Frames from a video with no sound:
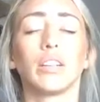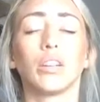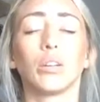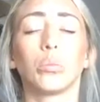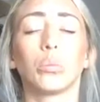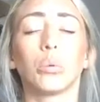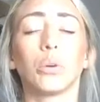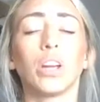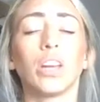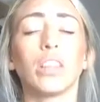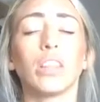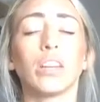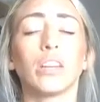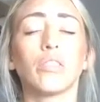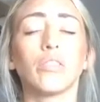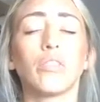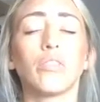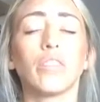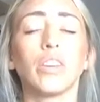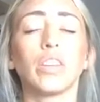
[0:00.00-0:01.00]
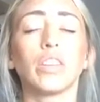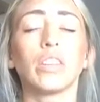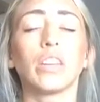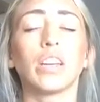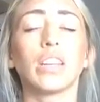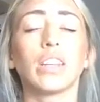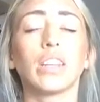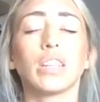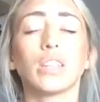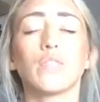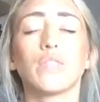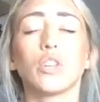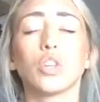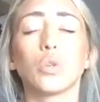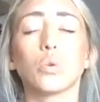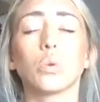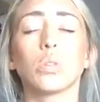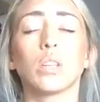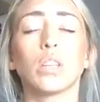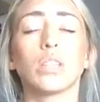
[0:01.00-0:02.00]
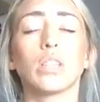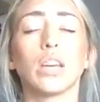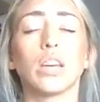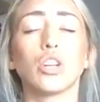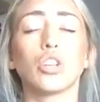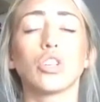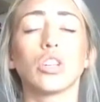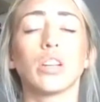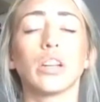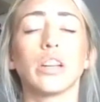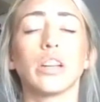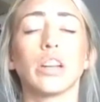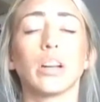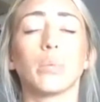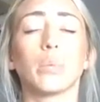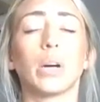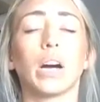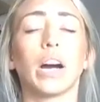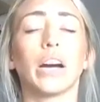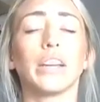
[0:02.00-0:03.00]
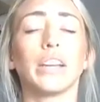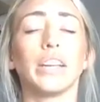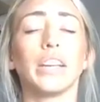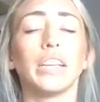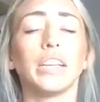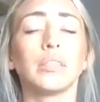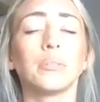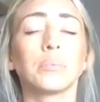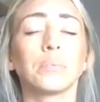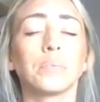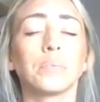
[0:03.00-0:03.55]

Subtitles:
Breathe in, feeling this visualization in your body.